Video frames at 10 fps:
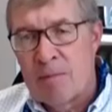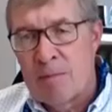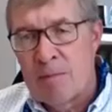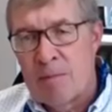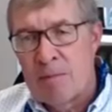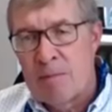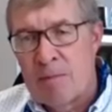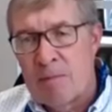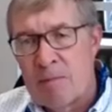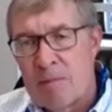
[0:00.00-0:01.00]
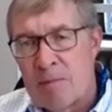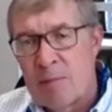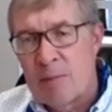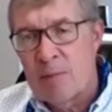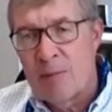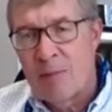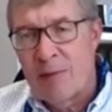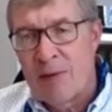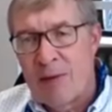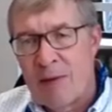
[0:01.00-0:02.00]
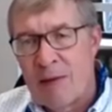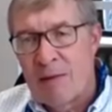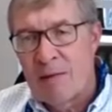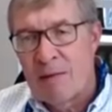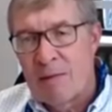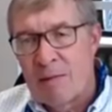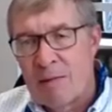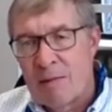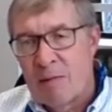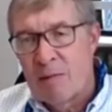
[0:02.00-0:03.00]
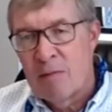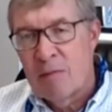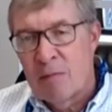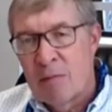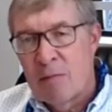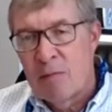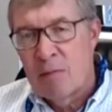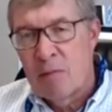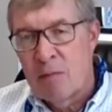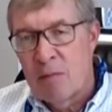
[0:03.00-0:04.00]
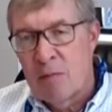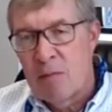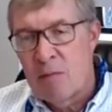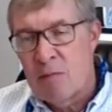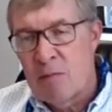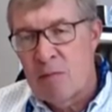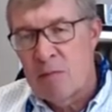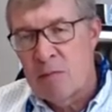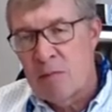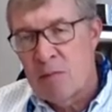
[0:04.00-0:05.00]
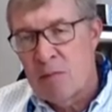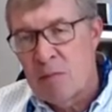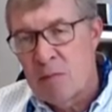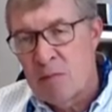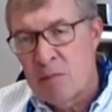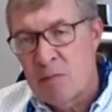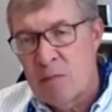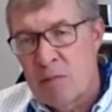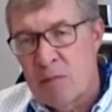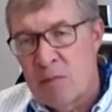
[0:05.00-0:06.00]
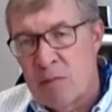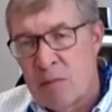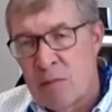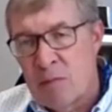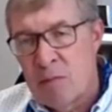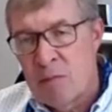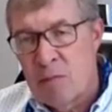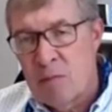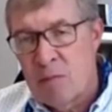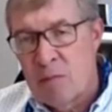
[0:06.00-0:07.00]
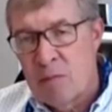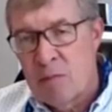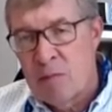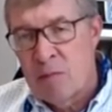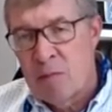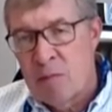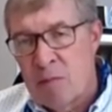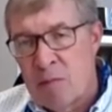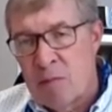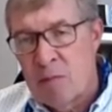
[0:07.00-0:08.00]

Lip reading: (silent)